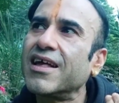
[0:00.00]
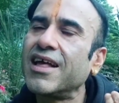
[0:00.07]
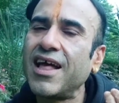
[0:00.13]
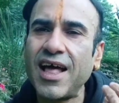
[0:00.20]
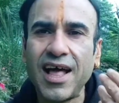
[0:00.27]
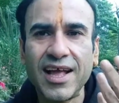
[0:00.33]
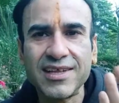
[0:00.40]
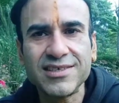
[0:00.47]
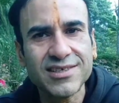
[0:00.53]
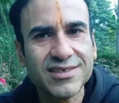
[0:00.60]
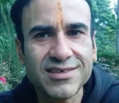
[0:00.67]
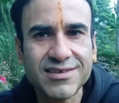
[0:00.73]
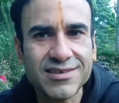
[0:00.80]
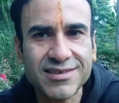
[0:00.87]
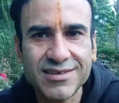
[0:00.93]

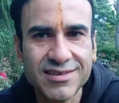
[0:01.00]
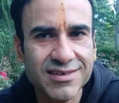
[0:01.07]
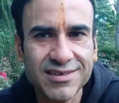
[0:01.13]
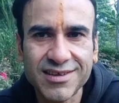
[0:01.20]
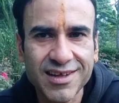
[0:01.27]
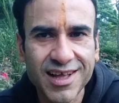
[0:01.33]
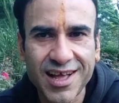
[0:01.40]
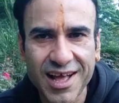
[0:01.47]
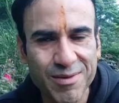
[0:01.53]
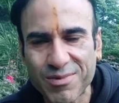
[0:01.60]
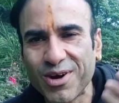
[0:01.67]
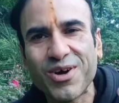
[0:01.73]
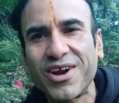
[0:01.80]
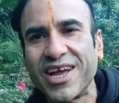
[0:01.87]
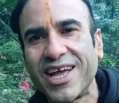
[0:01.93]
And I'm
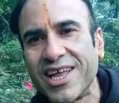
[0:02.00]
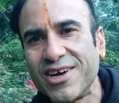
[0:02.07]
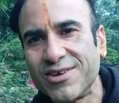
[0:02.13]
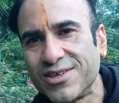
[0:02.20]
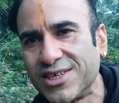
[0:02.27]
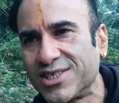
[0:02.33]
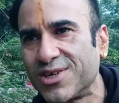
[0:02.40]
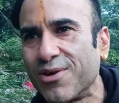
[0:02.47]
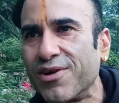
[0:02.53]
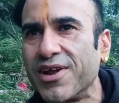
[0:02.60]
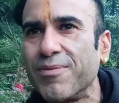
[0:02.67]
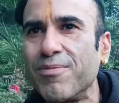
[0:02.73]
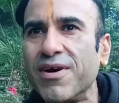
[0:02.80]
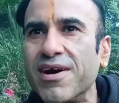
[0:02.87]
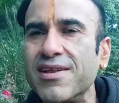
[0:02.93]
not going to get into the story,
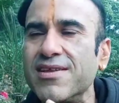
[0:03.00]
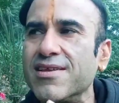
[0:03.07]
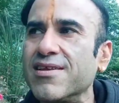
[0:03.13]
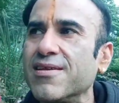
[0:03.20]
but